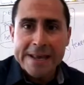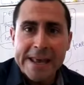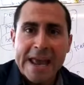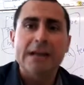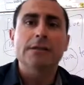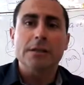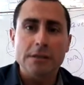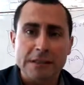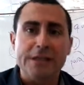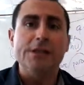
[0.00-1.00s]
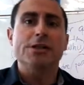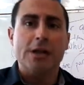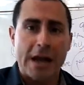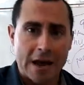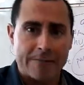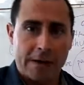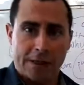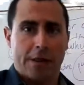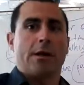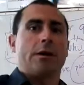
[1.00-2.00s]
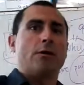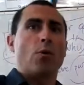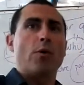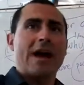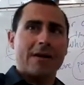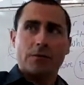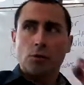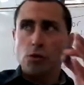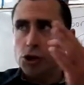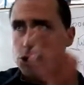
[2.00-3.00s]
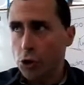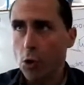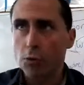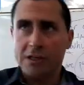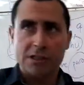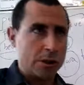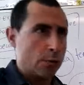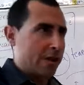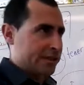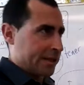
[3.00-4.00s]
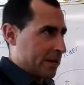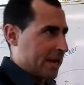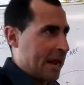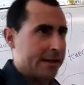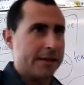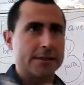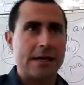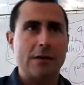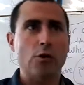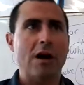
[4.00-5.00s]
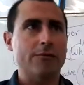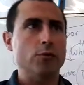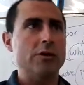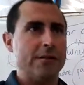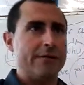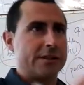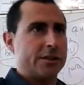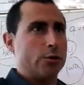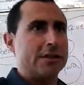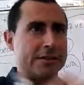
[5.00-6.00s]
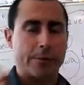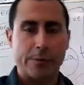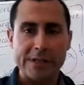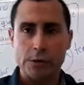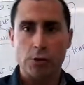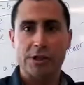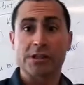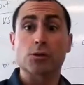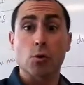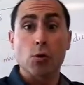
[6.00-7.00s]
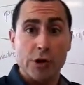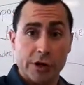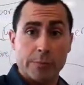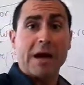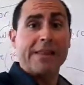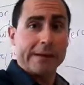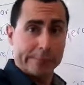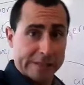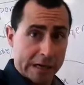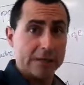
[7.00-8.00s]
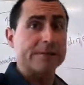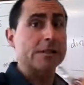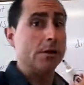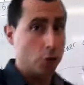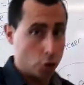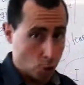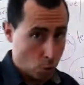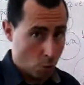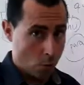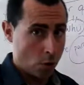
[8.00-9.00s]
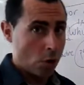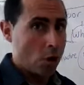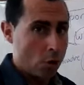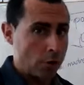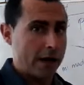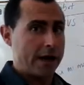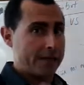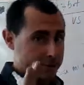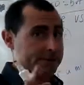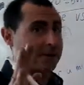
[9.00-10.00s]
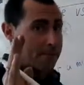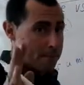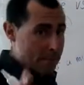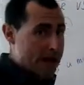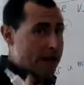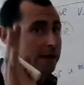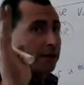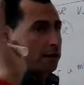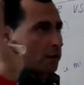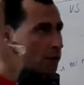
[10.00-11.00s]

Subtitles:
can't teach everything. We have to show the students the mechanics, and you have to give the students the resources to learn by themselves too. Okay, this is the main,